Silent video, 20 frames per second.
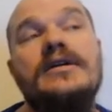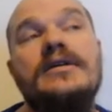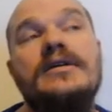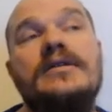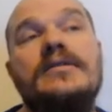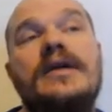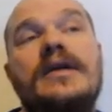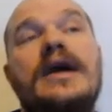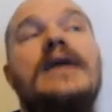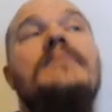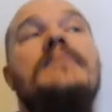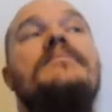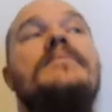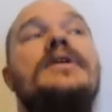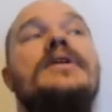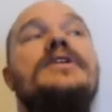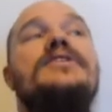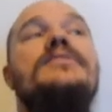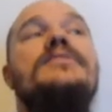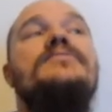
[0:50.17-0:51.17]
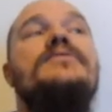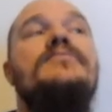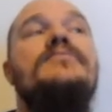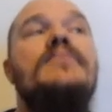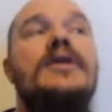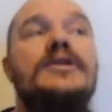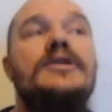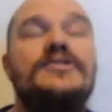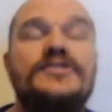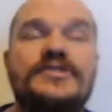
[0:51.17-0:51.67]
Um, in terms of
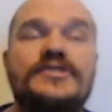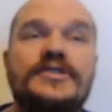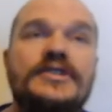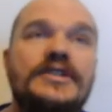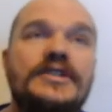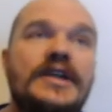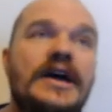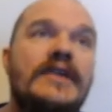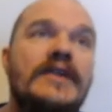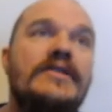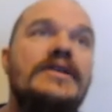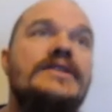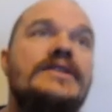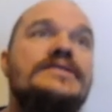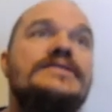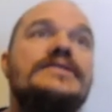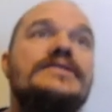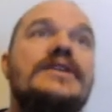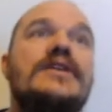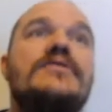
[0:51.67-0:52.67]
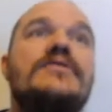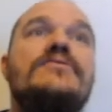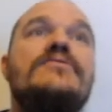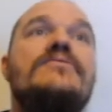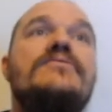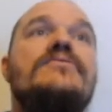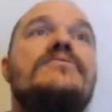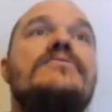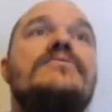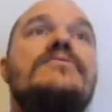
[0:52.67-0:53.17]
mods, there is
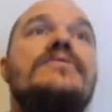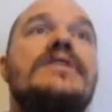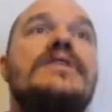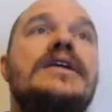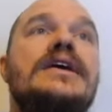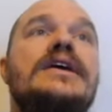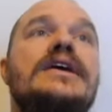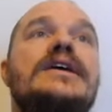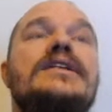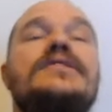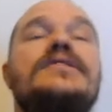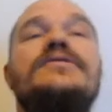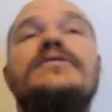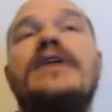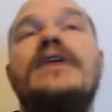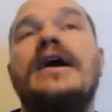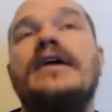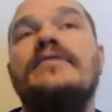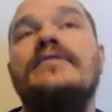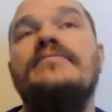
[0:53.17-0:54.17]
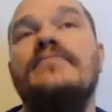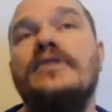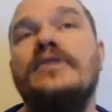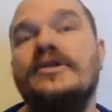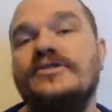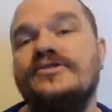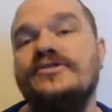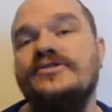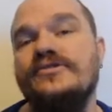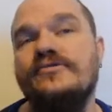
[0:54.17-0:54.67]
no need to have
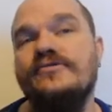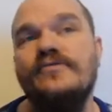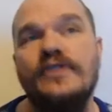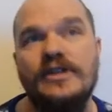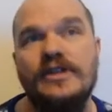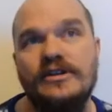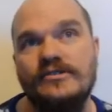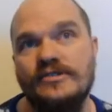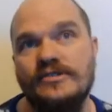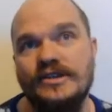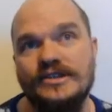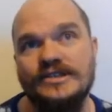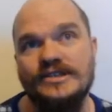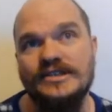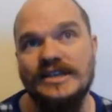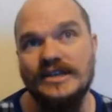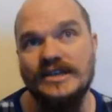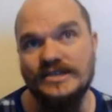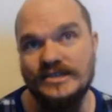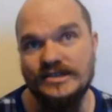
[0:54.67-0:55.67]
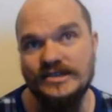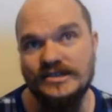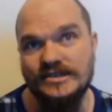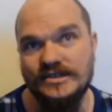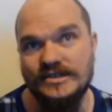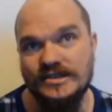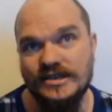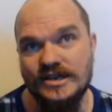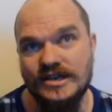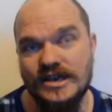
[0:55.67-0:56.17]
mods to follow these
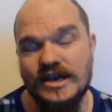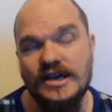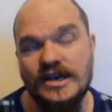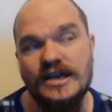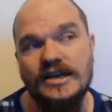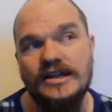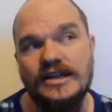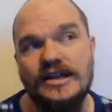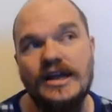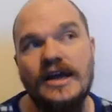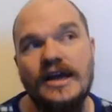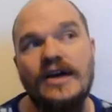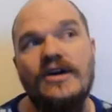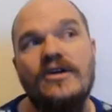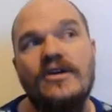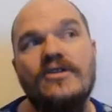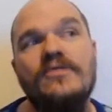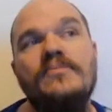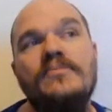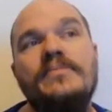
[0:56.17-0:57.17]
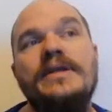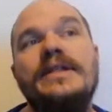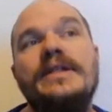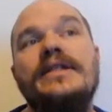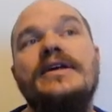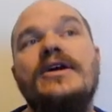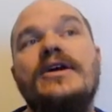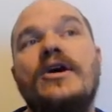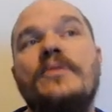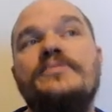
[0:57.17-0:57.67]
lessons. They are
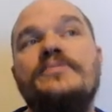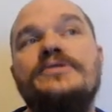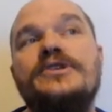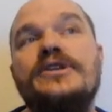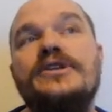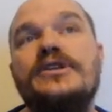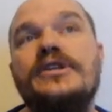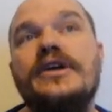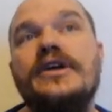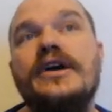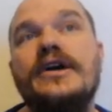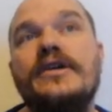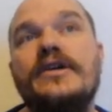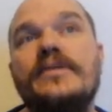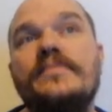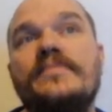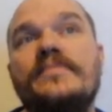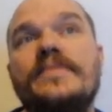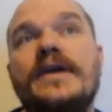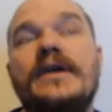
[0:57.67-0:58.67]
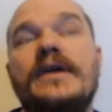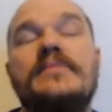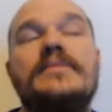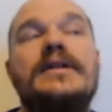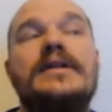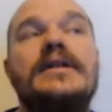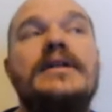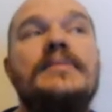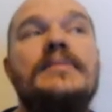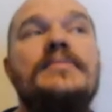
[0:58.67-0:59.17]
completely optional here. I'm
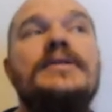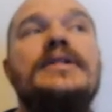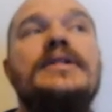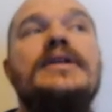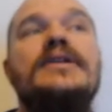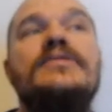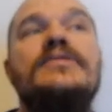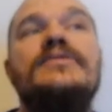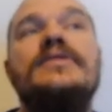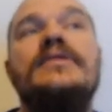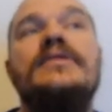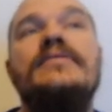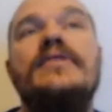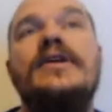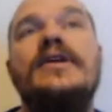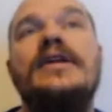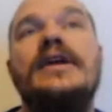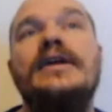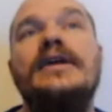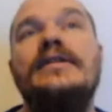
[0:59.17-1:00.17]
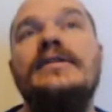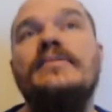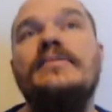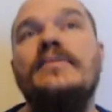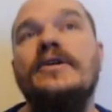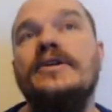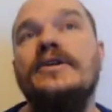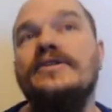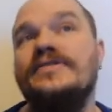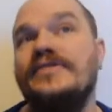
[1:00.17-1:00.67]
deliberately using a very lightly
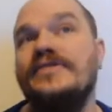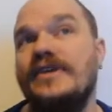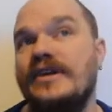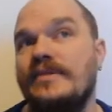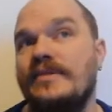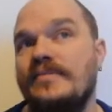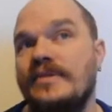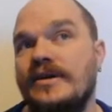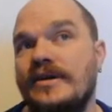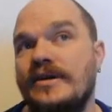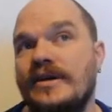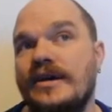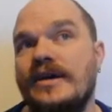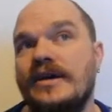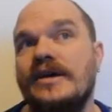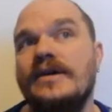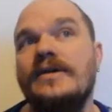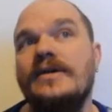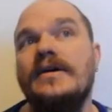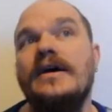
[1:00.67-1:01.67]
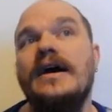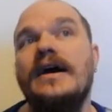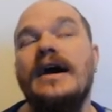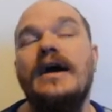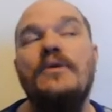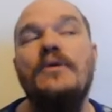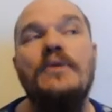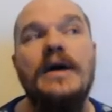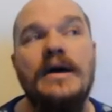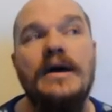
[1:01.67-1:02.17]
modded setup.
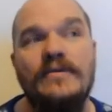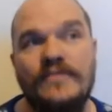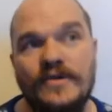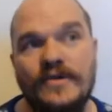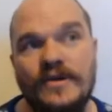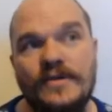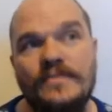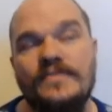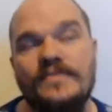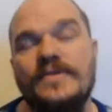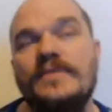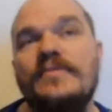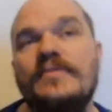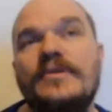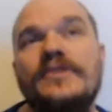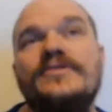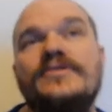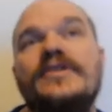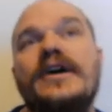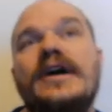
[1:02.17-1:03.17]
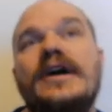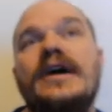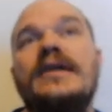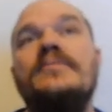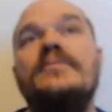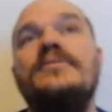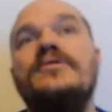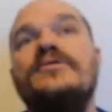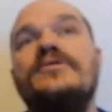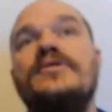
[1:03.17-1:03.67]
However, the mods I
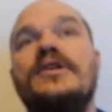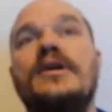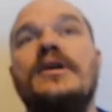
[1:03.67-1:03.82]
am using are